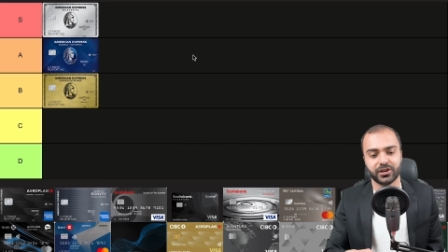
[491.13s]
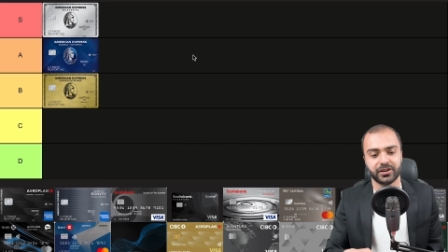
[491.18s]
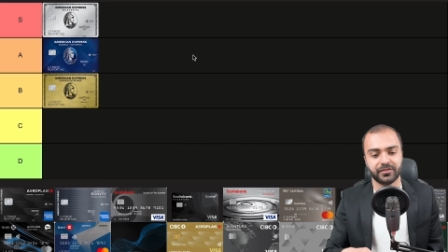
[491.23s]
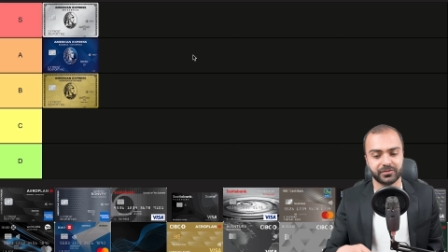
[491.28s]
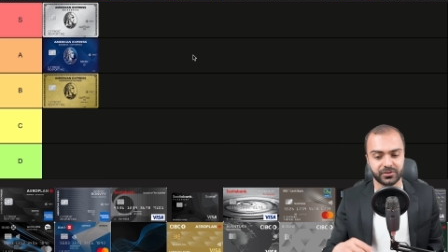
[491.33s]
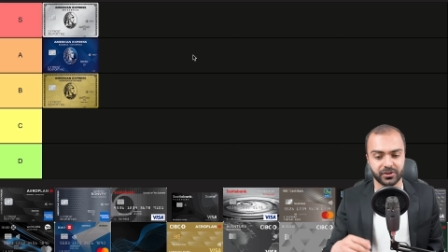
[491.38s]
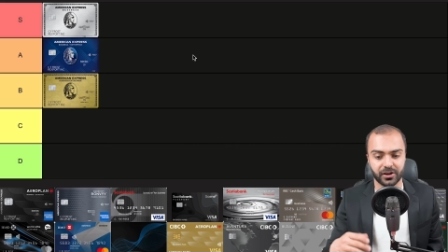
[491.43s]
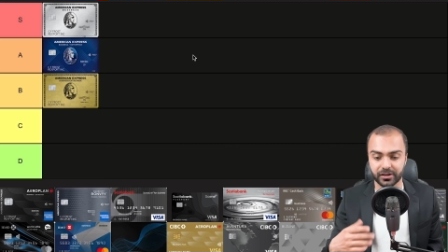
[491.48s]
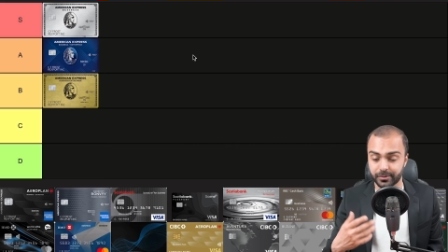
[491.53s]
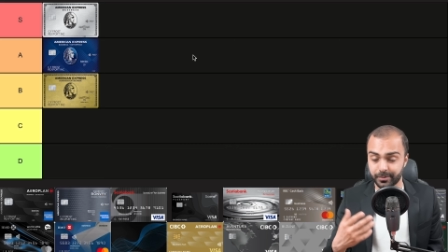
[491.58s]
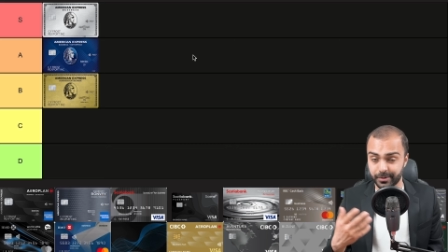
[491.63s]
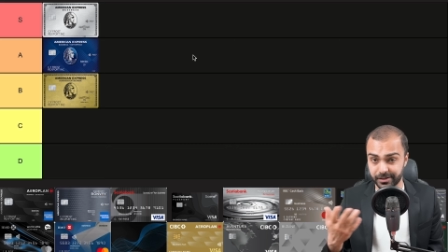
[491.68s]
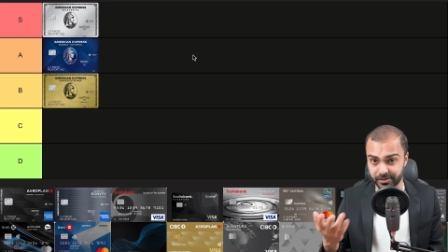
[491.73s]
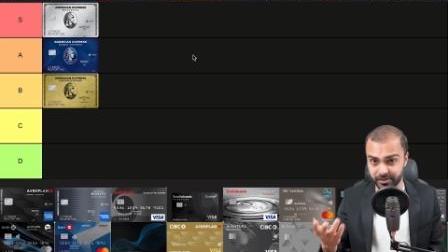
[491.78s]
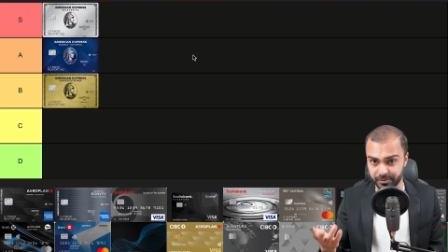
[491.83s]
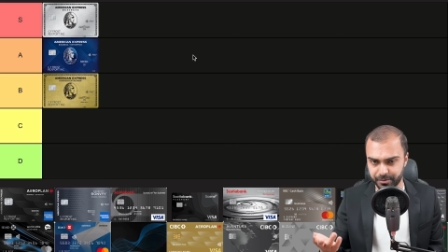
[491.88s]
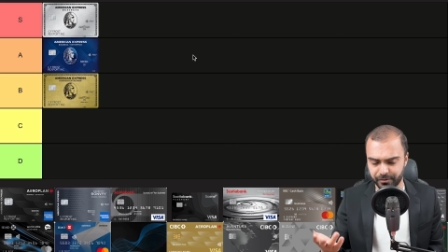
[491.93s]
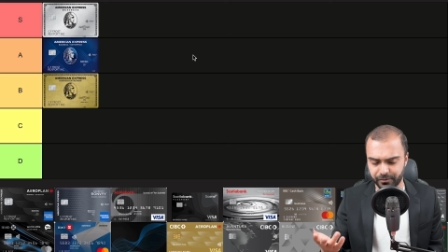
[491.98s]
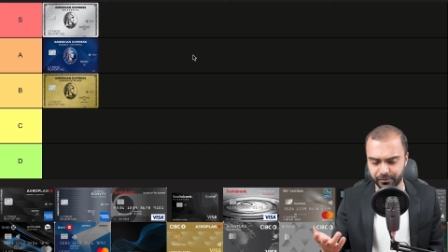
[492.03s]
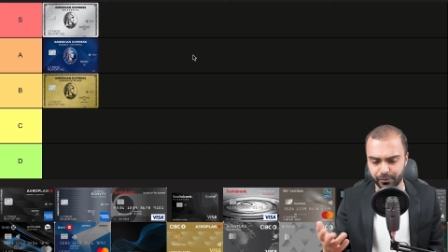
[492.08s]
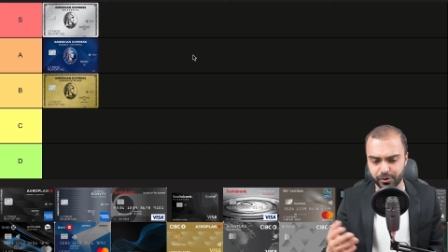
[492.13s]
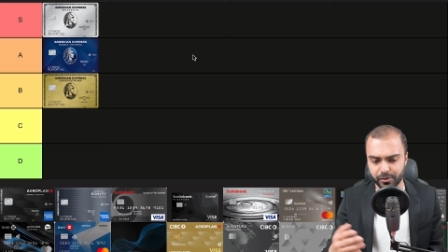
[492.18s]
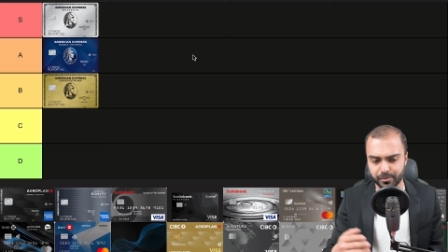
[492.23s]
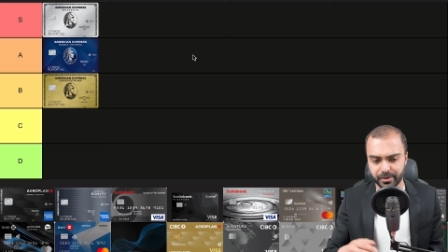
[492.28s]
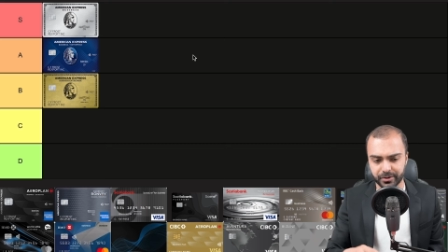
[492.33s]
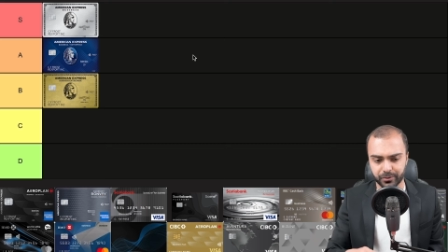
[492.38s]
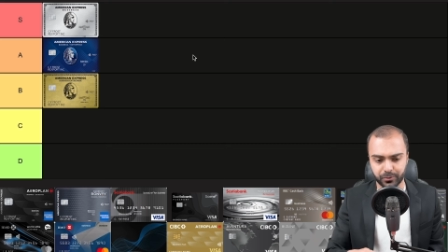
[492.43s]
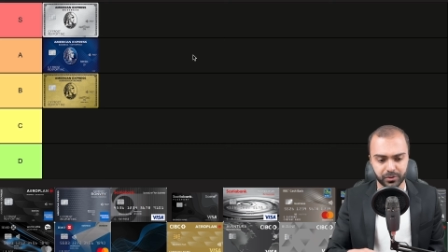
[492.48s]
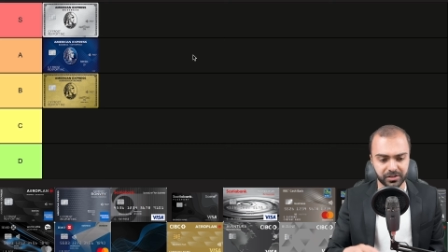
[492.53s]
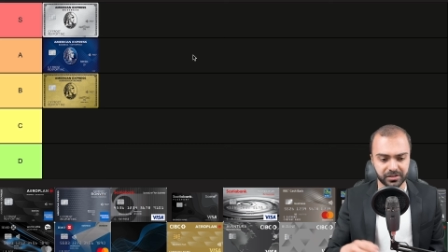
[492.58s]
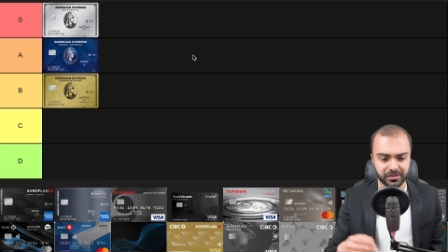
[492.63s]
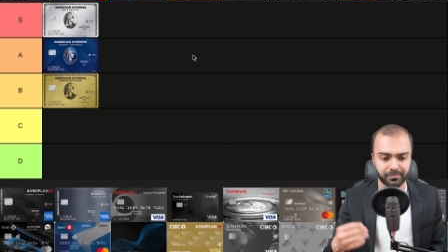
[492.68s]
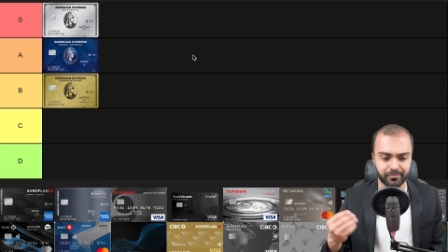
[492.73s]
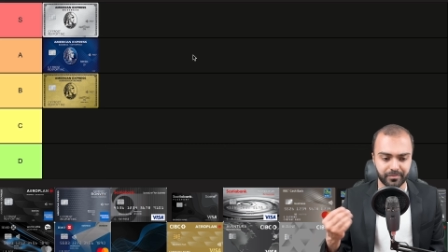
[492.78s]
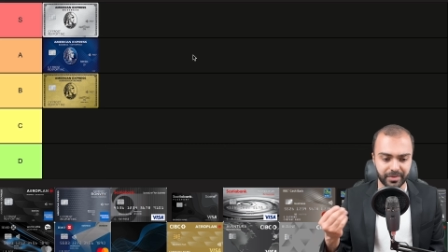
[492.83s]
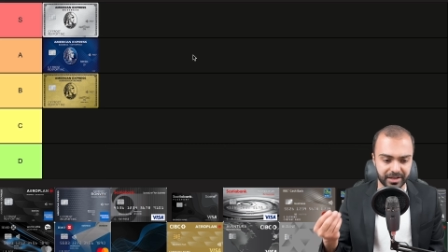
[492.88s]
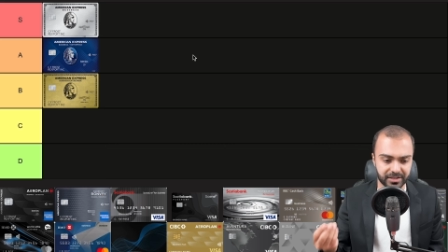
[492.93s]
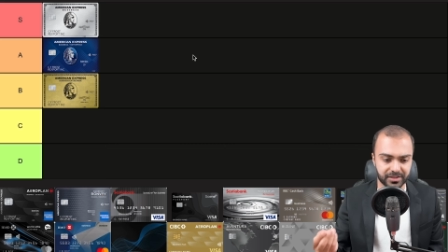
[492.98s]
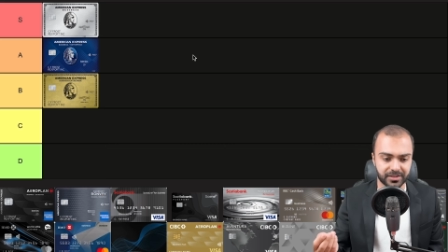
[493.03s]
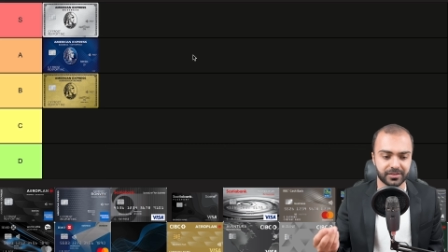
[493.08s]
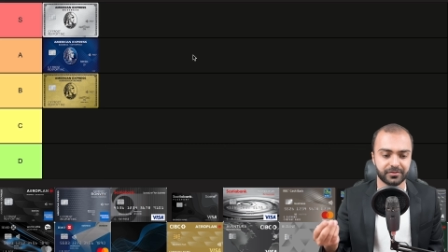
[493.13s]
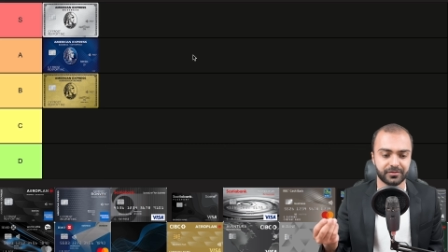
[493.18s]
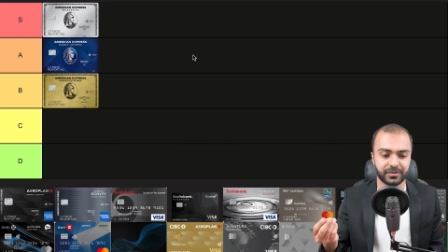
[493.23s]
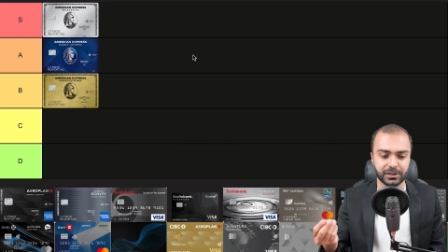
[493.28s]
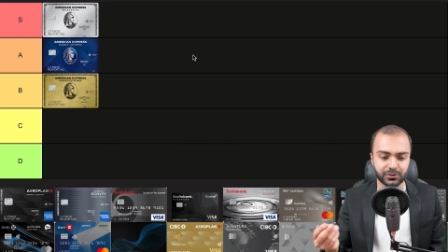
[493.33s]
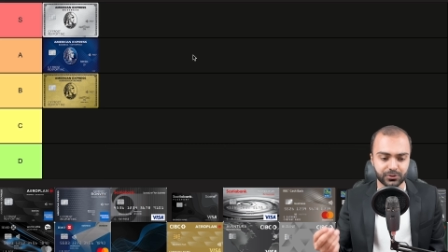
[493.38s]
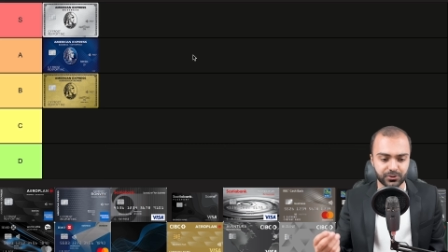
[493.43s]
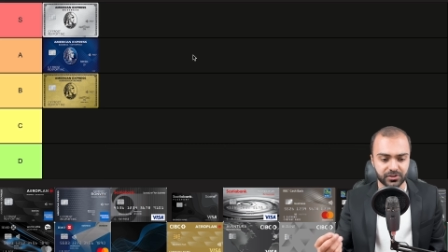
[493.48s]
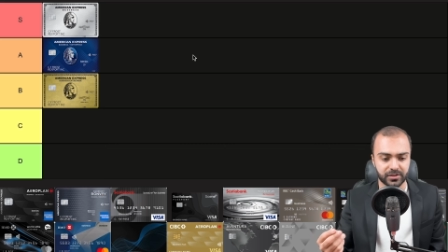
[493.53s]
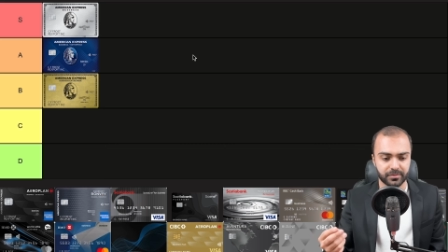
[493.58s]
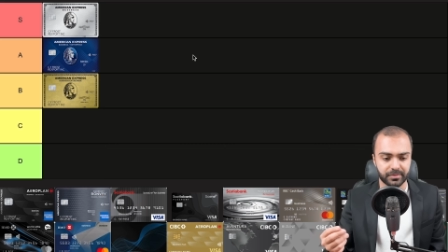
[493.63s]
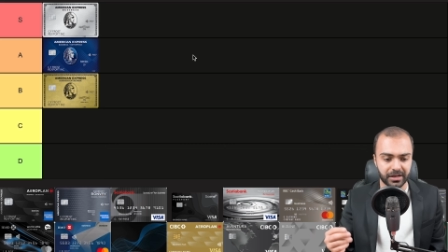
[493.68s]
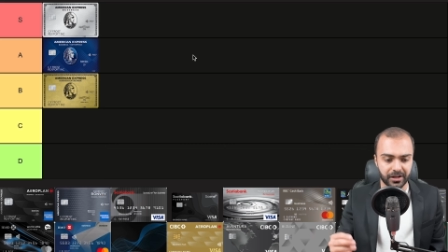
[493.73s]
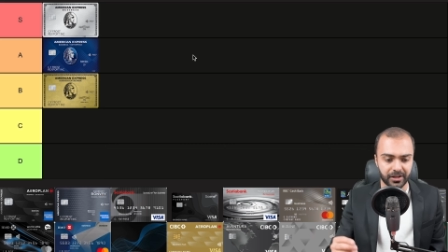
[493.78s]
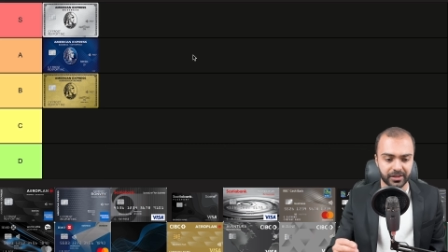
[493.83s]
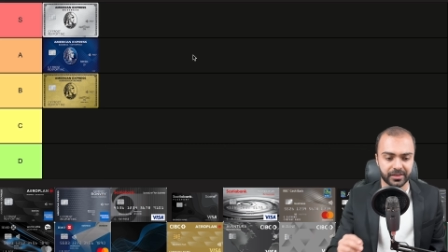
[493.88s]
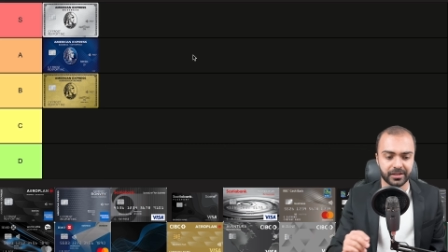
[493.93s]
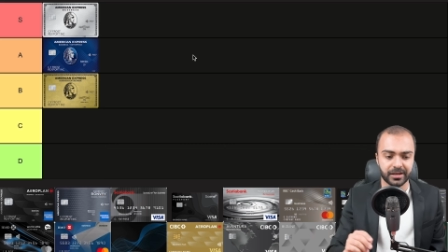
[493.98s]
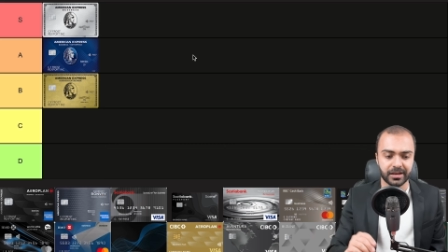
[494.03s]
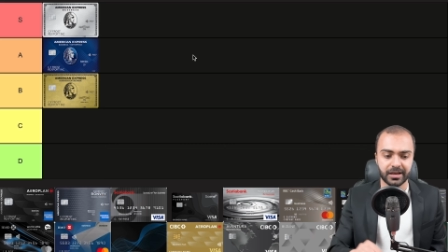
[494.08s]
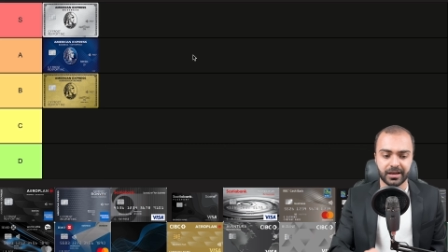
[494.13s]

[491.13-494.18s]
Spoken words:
I've talked about this before, but one of the best features about